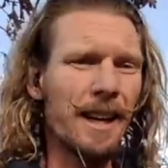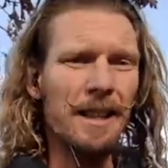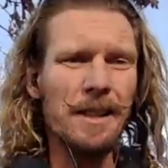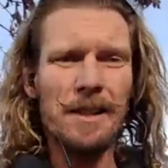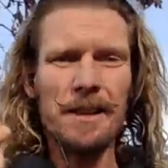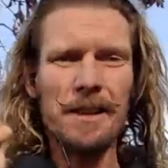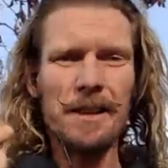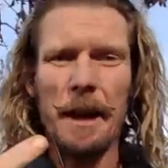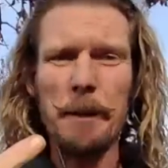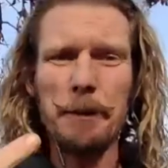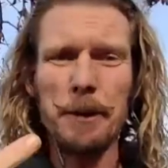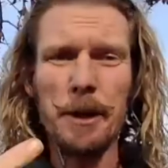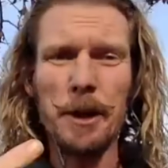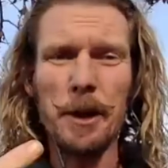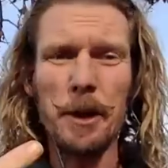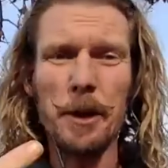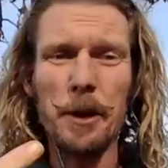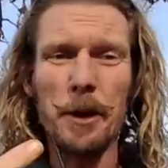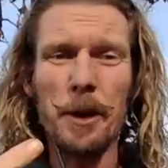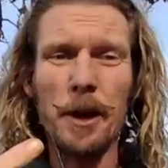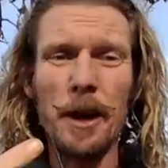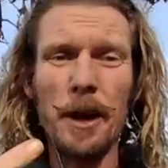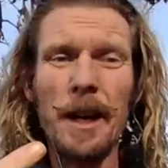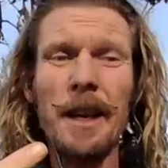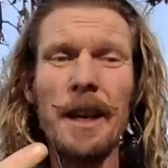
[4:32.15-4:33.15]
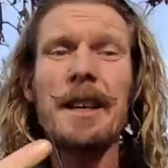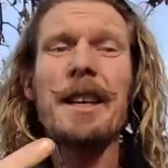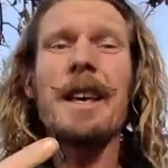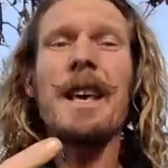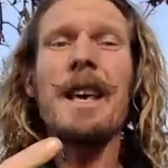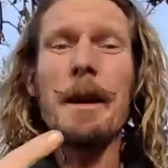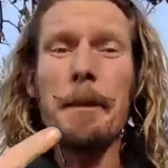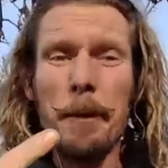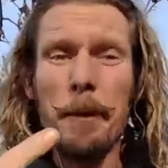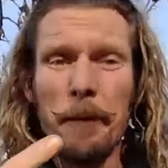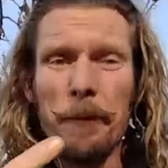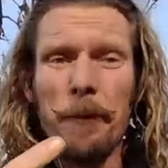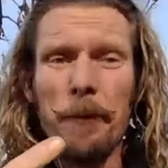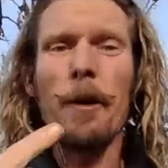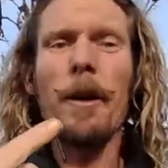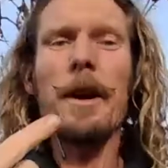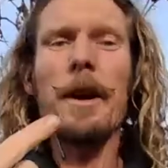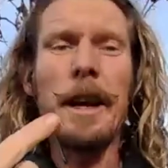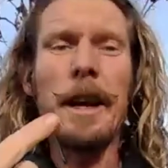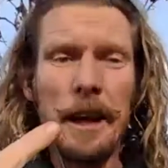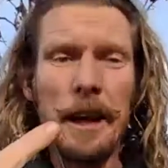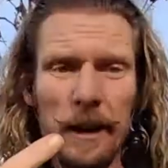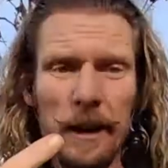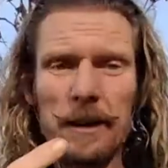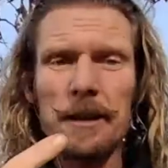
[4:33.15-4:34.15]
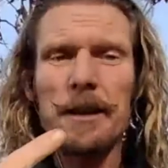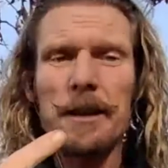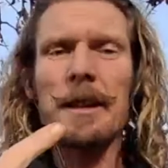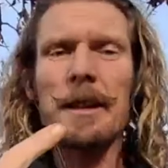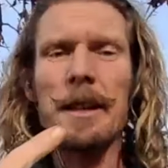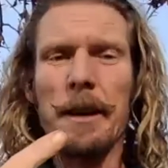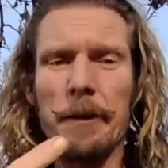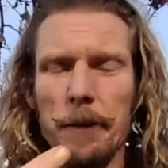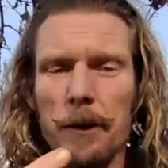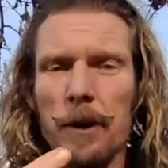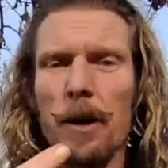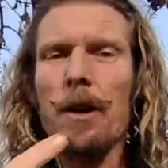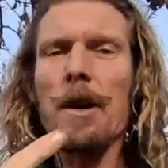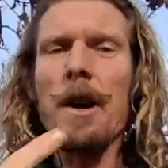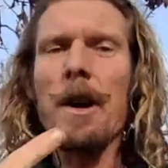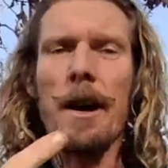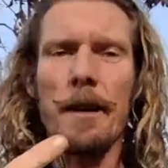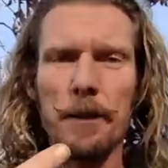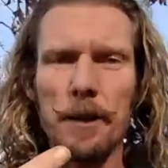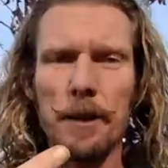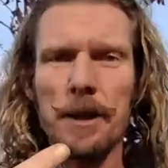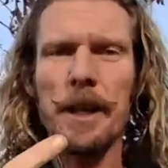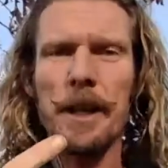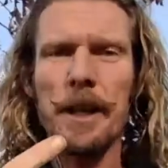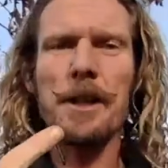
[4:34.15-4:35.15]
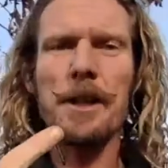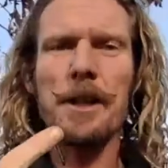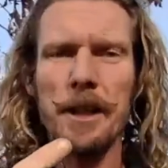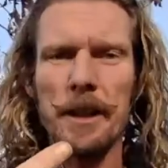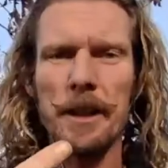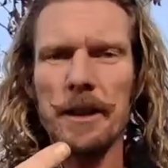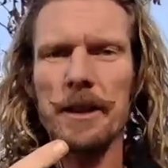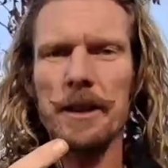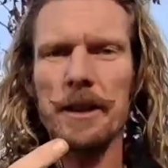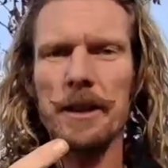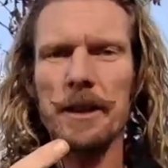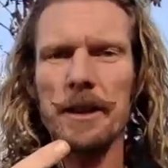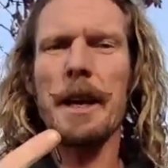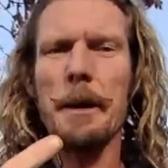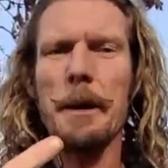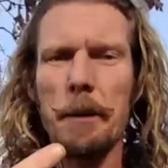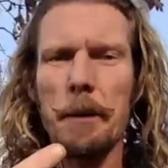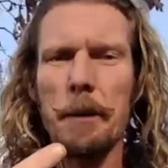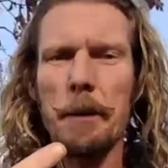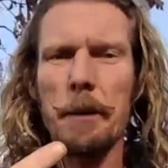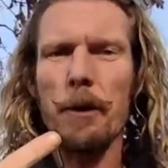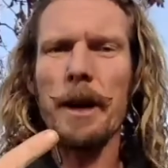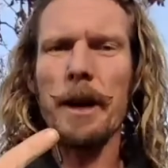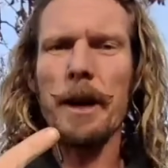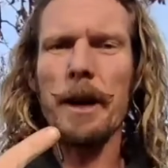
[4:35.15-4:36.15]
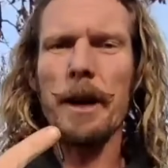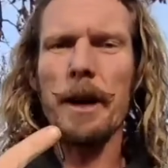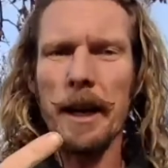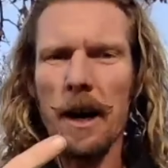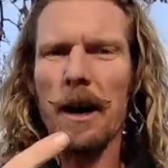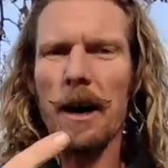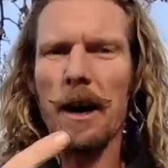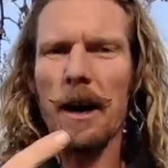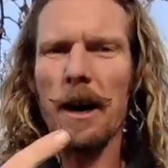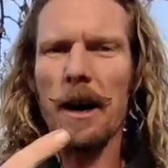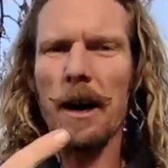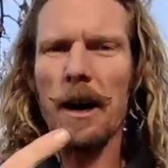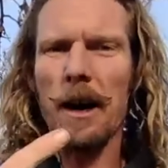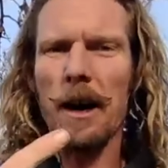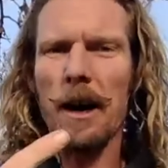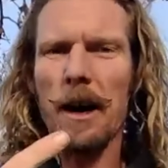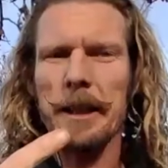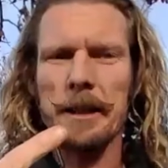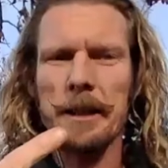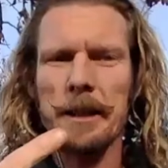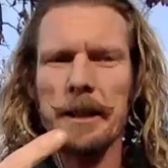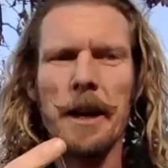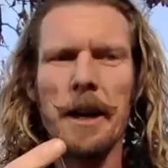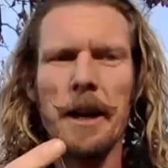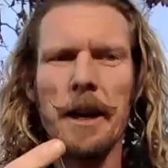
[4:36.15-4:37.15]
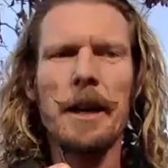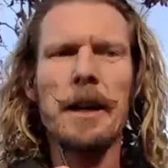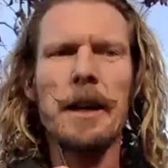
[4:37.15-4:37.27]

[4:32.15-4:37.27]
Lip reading: Step 2, keep avoiding the difficult conversations and keep avoiding conflict.